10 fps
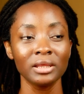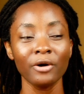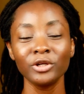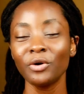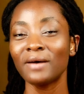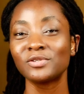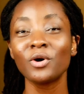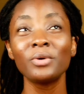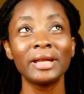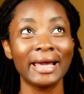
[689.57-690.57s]
Now, you don't have to
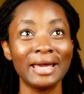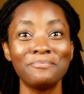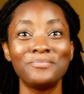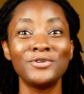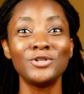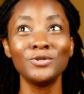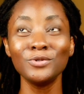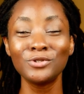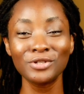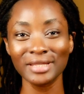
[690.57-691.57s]
go with like a
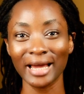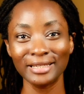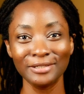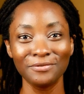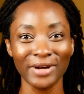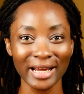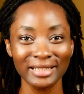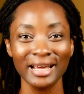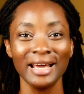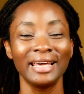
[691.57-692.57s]
huge standing fan.